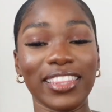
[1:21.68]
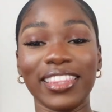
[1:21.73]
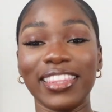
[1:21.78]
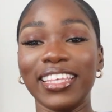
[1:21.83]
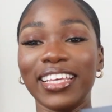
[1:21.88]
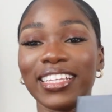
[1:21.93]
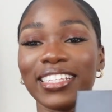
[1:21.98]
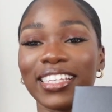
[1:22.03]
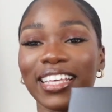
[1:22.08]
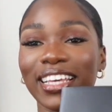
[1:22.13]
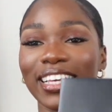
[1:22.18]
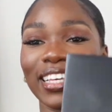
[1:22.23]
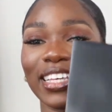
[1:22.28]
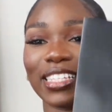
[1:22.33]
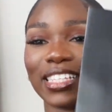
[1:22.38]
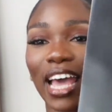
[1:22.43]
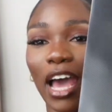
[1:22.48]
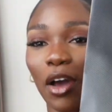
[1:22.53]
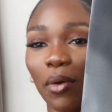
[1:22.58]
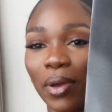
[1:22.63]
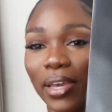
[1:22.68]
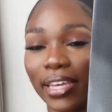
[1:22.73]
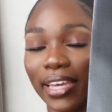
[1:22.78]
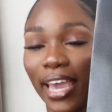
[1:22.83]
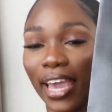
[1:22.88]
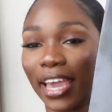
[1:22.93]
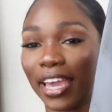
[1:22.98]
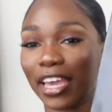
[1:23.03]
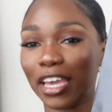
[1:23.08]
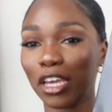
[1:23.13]
this is how it
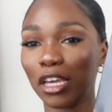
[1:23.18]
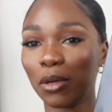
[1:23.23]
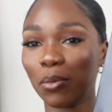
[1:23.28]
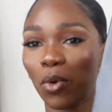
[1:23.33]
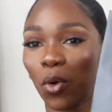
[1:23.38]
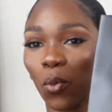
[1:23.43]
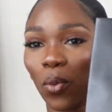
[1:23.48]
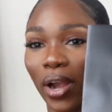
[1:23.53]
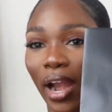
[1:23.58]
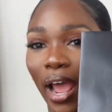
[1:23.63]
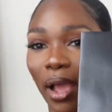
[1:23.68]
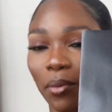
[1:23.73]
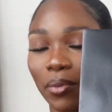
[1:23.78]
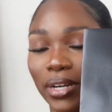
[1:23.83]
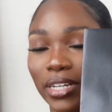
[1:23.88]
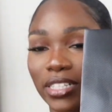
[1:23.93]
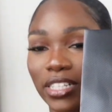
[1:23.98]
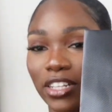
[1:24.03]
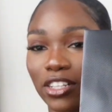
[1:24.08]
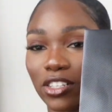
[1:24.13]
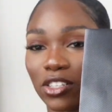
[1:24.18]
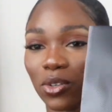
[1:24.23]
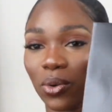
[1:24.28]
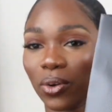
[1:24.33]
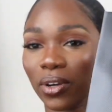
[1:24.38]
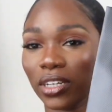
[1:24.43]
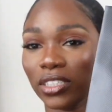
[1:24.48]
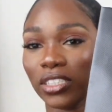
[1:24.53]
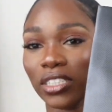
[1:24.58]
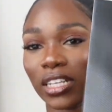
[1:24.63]
came when I went into the
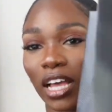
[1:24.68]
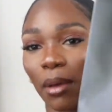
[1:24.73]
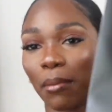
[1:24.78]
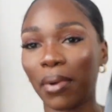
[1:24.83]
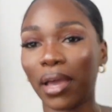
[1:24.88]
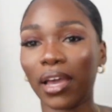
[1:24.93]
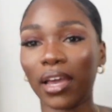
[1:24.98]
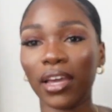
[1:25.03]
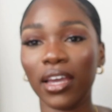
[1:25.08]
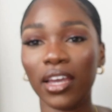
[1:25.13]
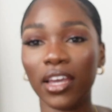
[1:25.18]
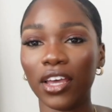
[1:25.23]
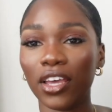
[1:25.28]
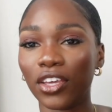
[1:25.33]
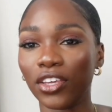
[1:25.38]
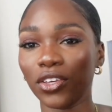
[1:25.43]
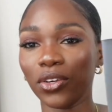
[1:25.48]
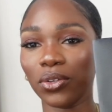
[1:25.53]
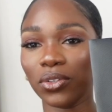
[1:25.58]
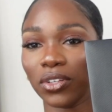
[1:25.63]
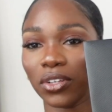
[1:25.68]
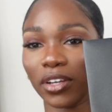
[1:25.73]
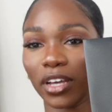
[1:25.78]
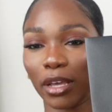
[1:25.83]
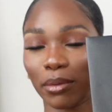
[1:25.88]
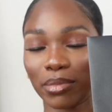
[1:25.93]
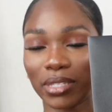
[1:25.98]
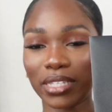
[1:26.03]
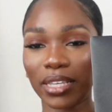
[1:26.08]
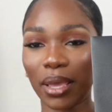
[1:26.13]
store. Just got my cute little
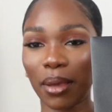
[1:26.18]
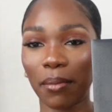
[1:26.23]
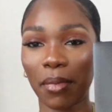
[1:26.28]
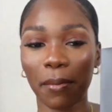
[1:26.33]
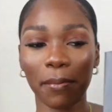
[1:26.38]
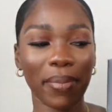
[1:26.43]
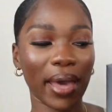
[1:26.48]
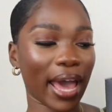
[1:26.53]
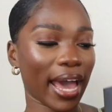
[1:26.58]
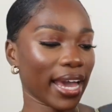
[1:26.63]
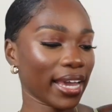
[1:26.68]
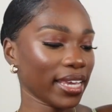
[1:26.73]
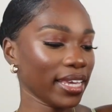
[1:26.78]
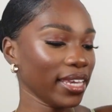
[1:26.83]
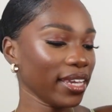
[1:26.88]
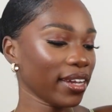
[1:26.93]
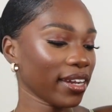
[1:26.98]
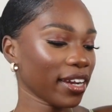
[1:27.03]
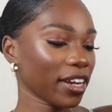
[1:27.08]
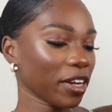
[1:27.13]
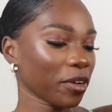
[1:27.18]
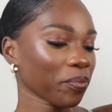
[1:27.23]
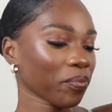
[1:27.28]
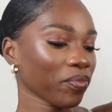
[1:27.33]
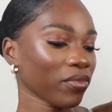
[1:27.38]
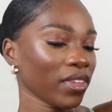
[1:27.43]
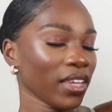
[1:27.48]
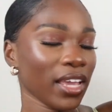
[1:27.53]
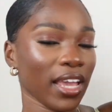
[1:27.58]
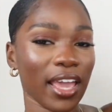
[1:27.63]
Mcm bag here.
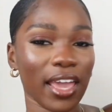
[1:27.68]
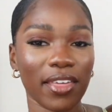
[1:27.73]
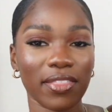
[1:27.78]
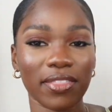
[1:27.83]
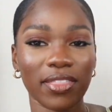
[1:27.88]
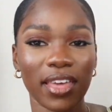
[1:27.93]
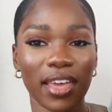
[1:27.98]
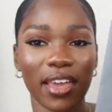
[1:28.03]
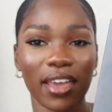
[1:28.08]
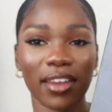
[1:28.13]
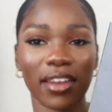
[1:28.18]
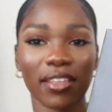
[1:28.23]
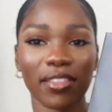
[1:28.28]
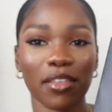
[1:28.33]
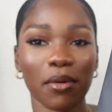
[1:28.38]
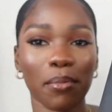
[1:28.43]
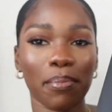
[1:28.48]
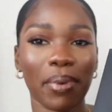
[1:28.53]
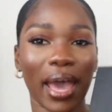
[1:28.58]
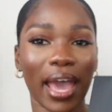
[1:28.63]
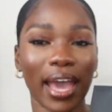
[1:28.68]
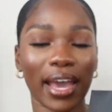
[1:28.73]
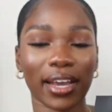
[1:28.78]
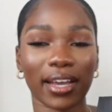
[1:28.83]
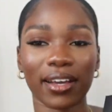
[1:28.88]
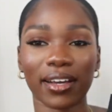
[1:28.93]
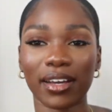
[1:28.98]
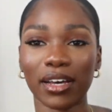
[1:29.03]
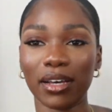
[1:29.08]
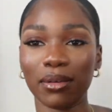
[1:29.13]
And then the
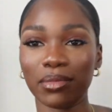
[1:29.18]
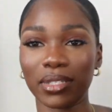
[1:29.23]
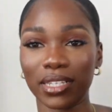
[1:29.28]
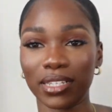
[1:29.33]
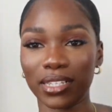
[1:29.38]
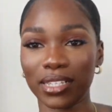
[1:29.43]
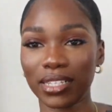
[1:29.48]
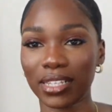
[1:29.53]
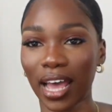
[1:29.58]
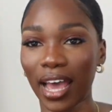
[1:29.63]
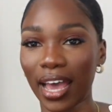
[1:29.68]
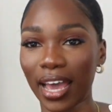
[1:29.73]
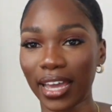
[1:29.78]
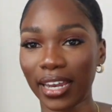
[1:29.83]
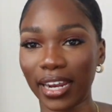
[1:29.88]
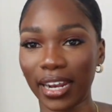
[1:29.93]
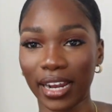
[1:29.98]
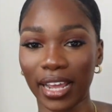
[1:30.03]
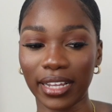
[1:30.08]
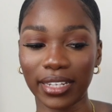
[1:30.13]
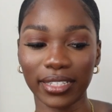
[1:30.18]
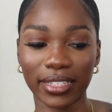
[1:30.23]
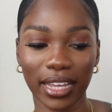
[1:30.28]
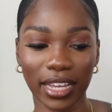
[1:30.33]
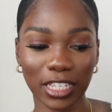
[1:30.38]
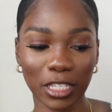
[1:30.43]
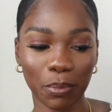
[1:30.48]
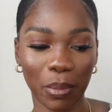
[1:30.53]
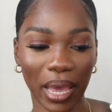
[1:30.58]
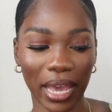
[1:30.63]
bag comes inside in a
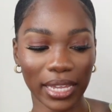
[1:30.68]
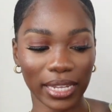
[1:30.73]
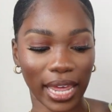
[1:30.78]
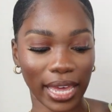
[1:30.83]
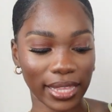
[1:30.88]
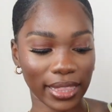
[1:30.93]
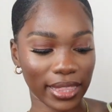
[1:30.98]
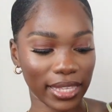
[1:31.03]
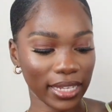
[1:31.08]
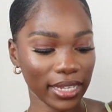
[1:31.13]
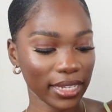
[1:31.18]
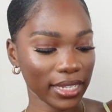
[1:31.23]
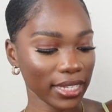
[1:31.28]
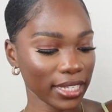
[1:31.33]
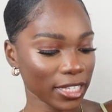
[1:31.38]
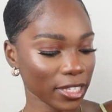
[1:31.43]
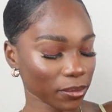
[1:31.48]
dust bag like this.